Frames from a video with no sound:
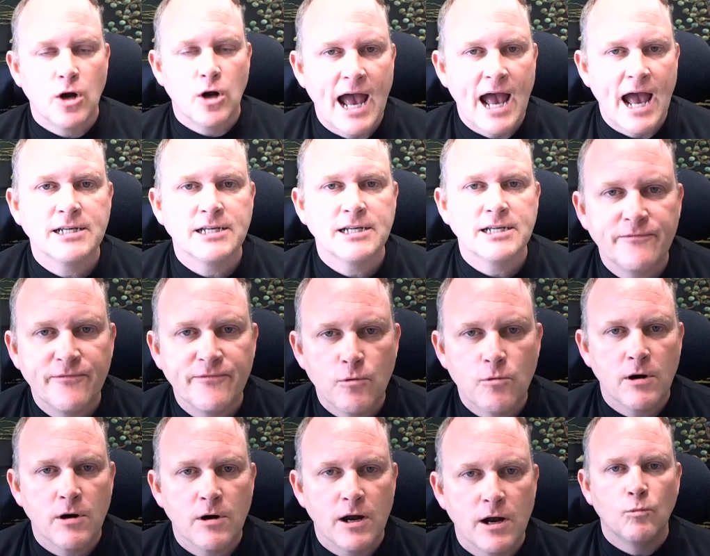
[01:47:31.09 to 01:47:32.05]
are asking
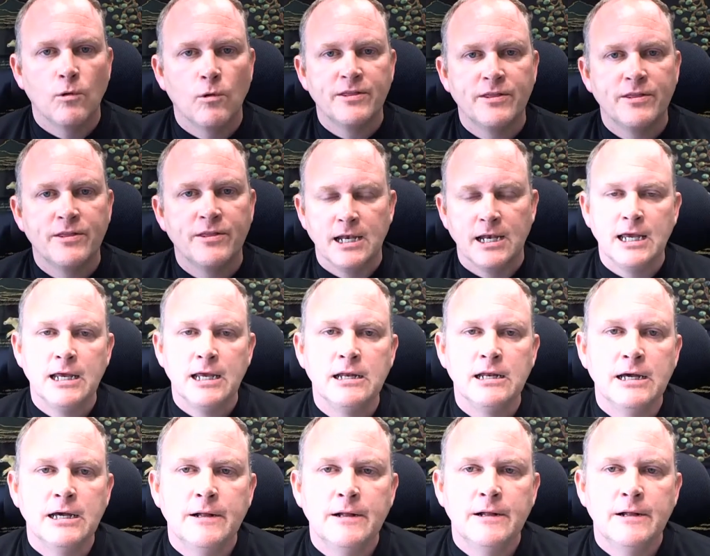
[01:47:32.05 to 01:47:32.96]
for and what they need,